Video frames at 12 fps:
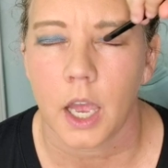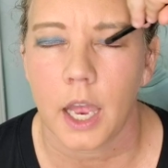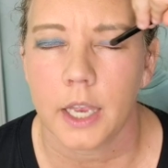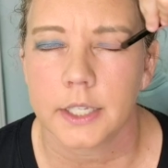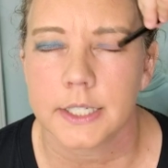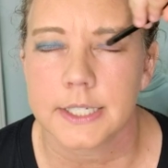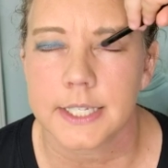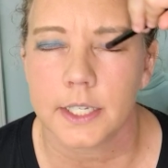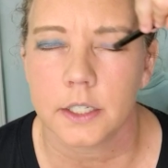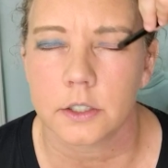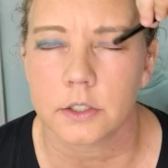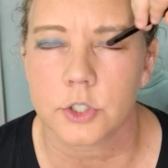I can
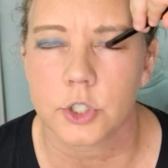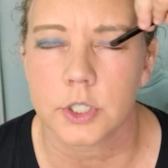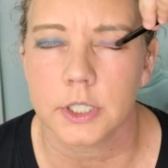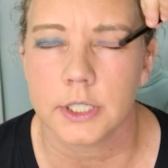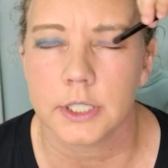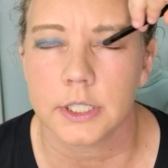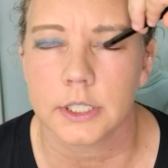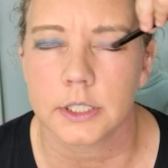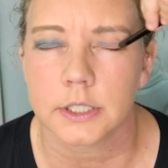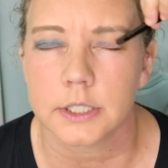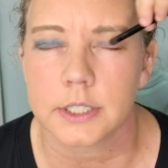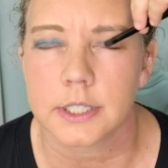tell she
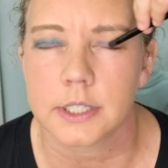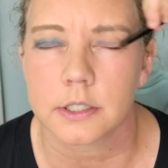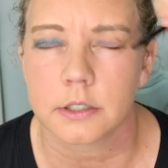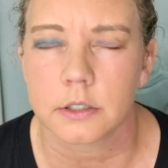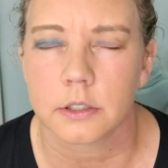is